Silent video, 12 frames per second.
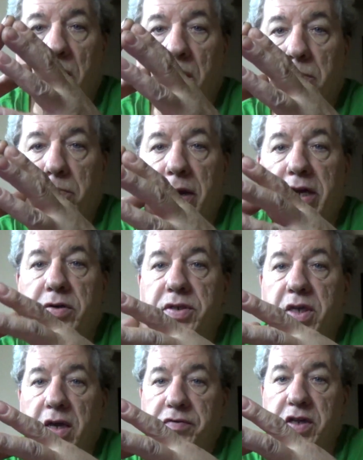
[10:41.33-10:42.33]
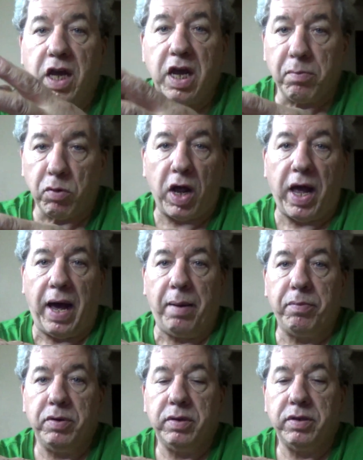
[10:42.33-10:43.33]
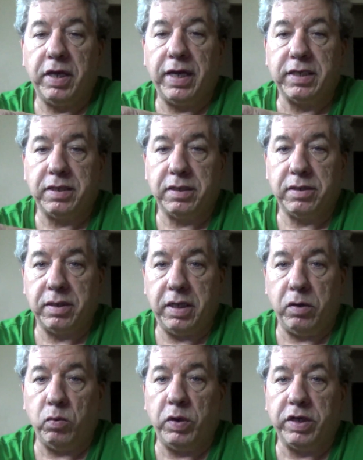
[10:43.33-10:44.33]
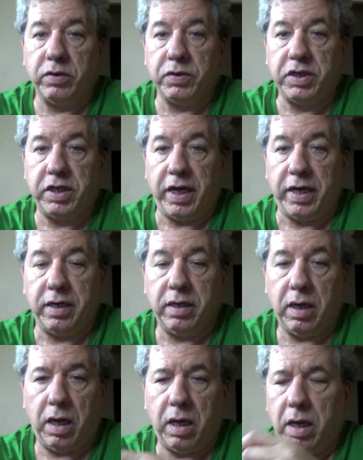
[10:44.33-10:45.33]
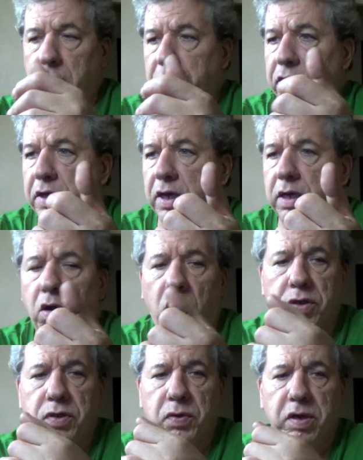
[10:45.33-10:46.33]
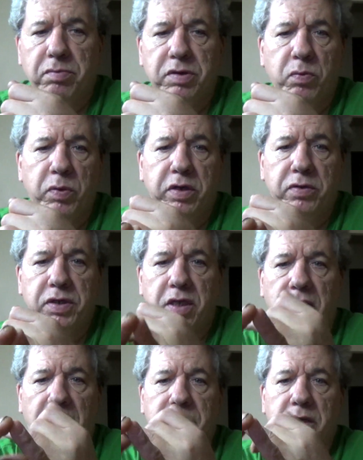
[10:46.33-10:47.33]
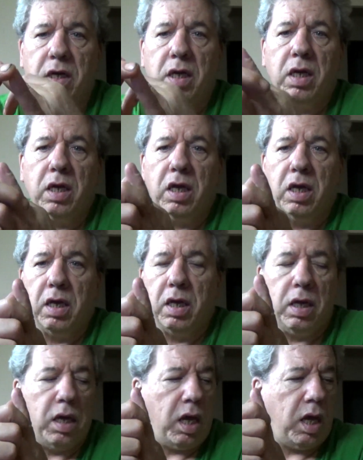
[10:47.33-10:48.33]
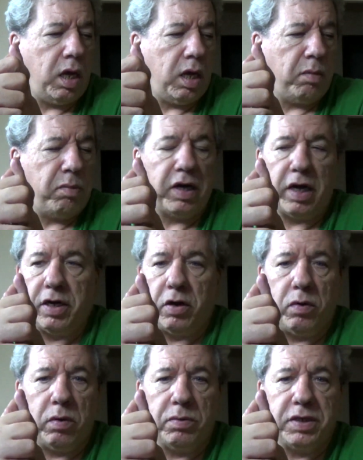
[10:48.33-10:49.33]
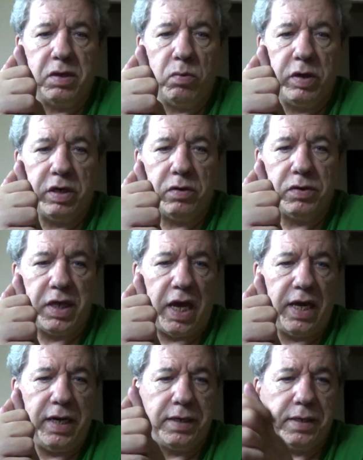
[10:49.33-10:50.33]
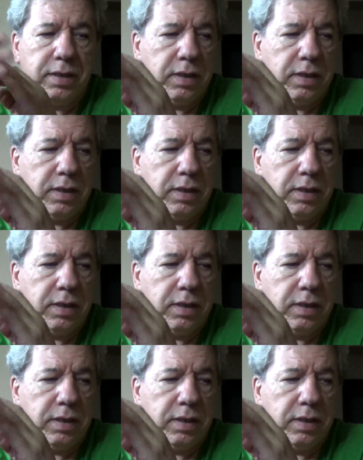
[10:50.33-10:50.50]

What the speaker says: Microsoft camera app that's in Windows 10. I think it also comes in Windows 11, but I know it was in Windows 8.